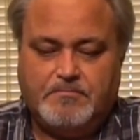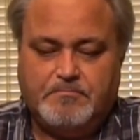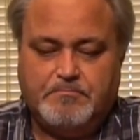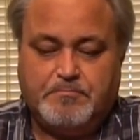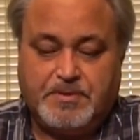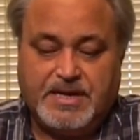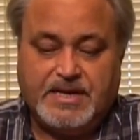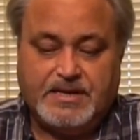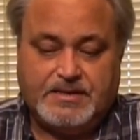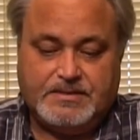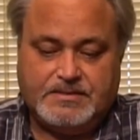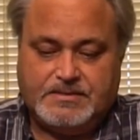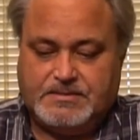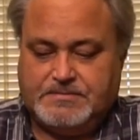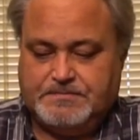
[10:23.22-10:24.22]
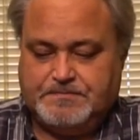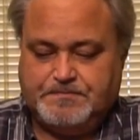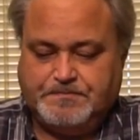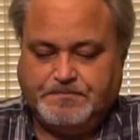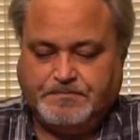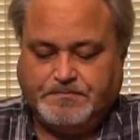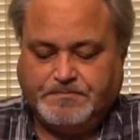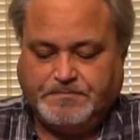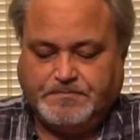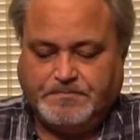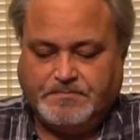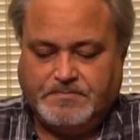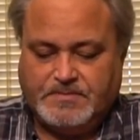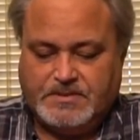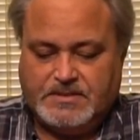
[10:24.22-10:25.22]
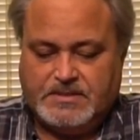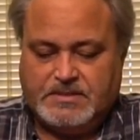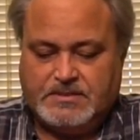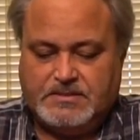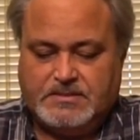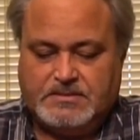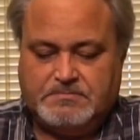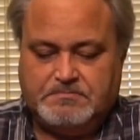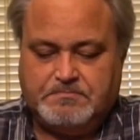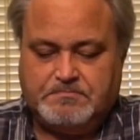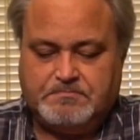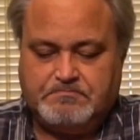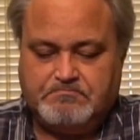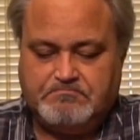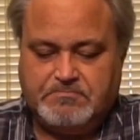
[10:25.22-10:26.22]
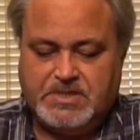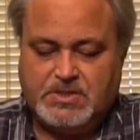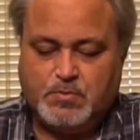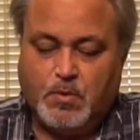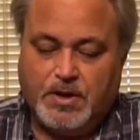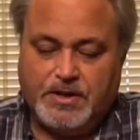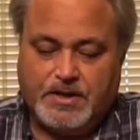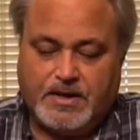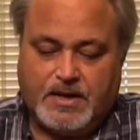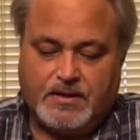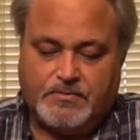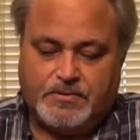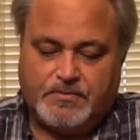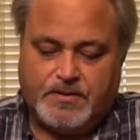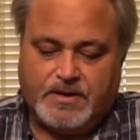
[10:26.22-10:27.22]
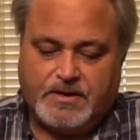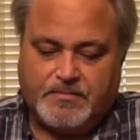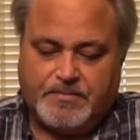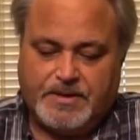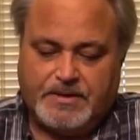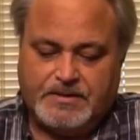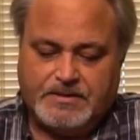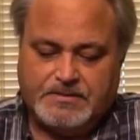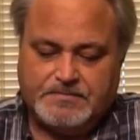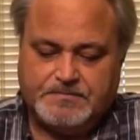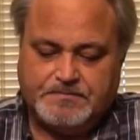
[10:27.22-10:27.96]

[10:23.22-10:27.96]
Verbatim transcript: blends, and it's one that I would recommend